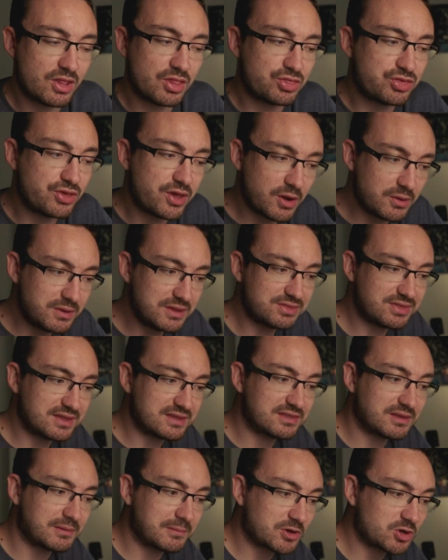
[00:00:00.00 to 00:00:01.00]
The only
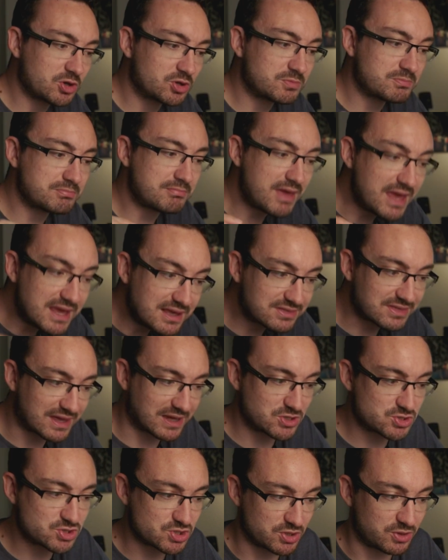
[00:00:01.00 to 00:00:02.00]
thing that could make
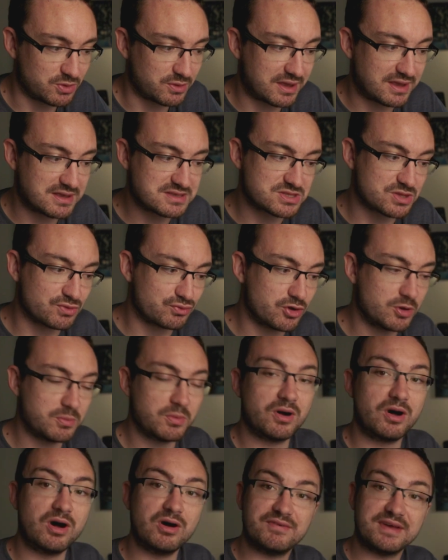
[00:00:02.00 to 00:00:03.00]
that true is the
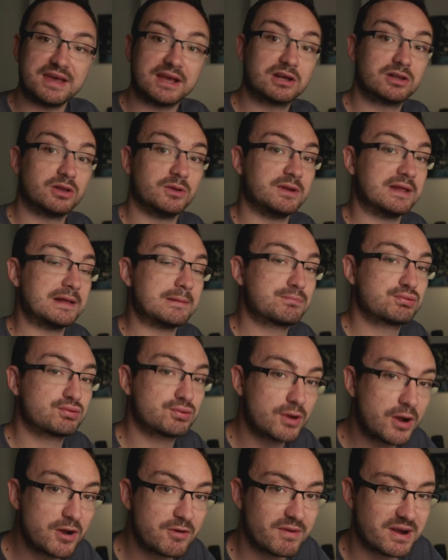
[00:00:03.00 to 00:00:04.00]
rumor of including
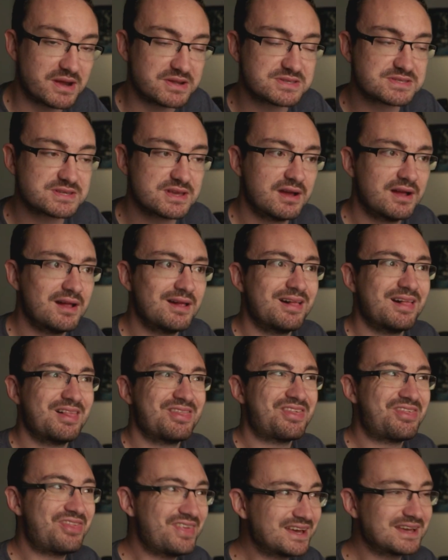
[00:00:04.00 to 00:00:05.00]
ProRes.
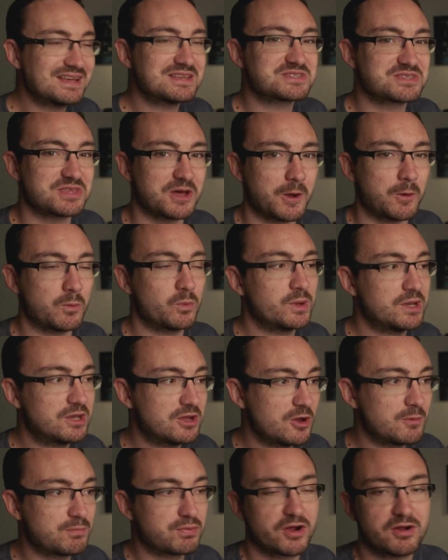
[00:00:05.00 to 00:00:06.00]
The thing is though, we
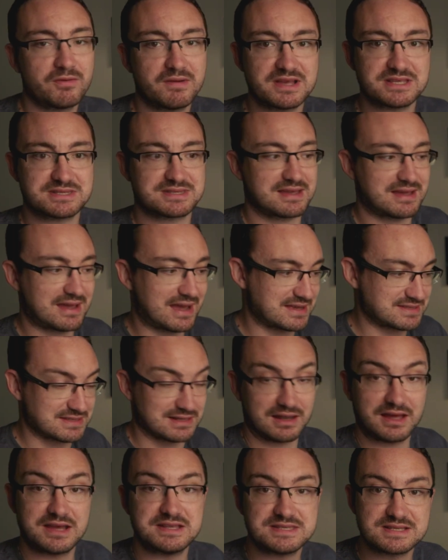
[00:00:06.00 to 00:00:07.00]
know ProRes has a
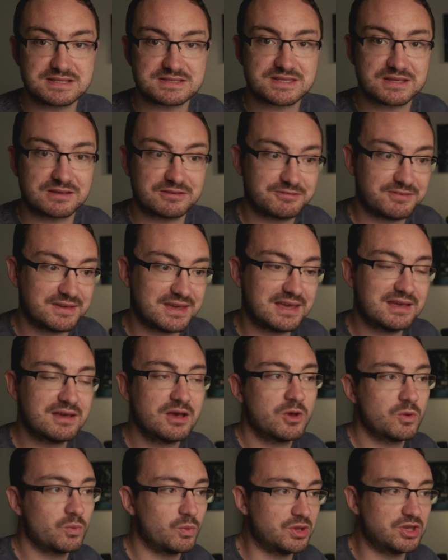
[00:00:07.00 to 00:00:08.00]
licensing fee,
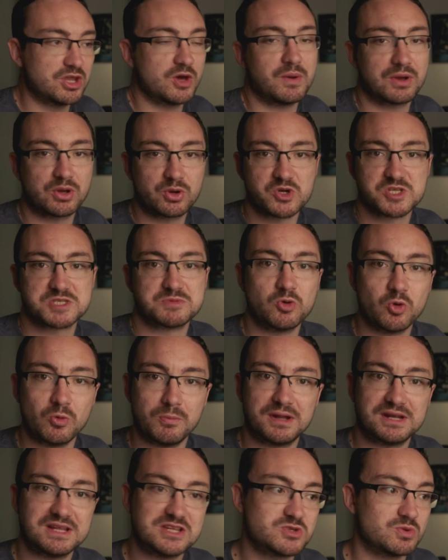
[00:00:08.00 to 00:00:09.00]
we know it costs more
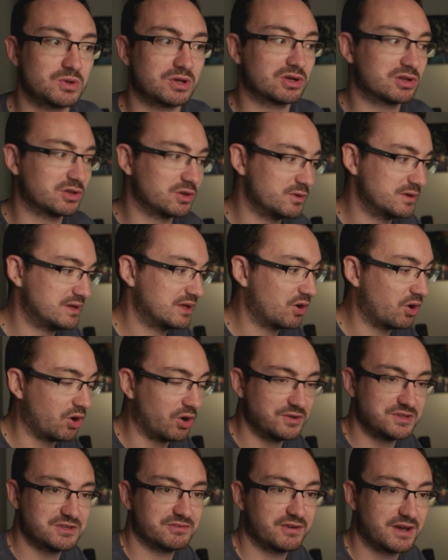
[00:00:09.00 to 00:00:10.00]
money to include it
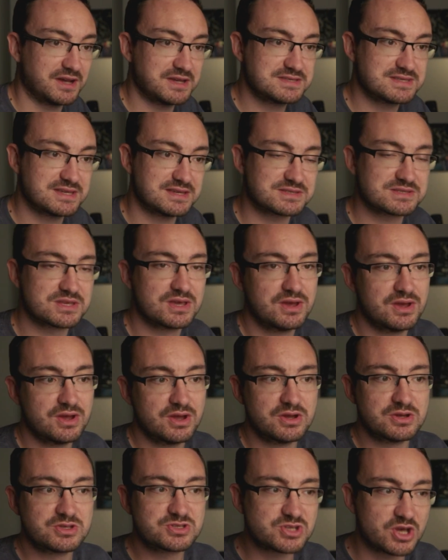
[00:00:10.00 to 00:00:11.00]
on devices,
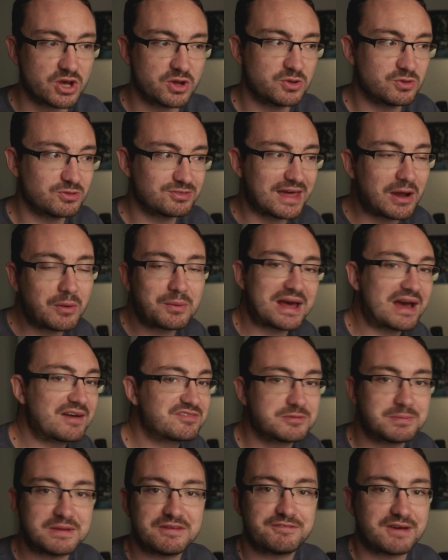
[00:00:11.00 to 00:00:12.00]
so that would have
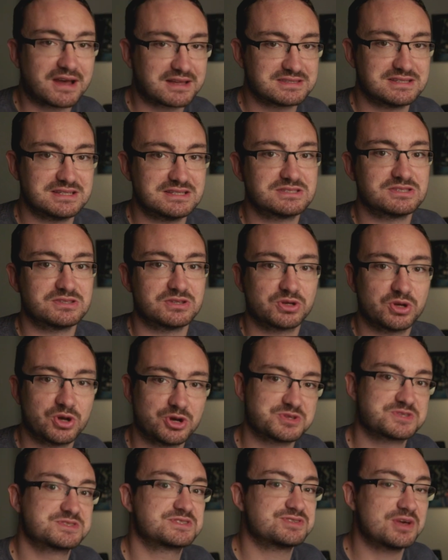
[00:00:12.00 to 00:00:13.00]
to be factored into the
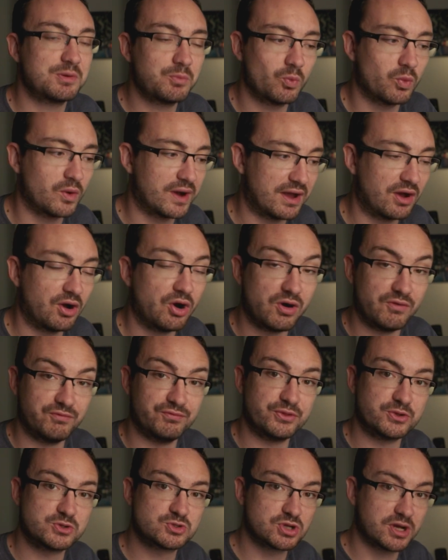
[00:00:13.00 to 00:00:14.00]
cost somewhere of
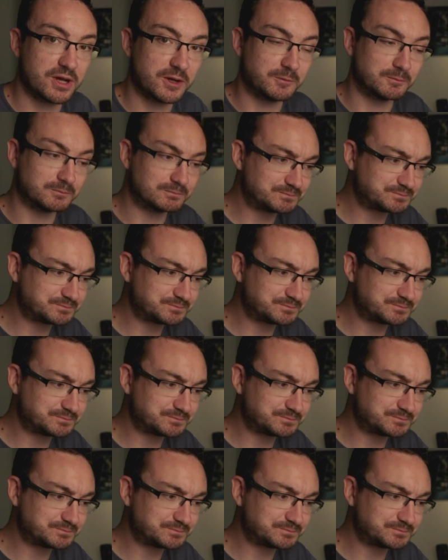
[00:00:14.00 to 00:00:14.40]
the drone.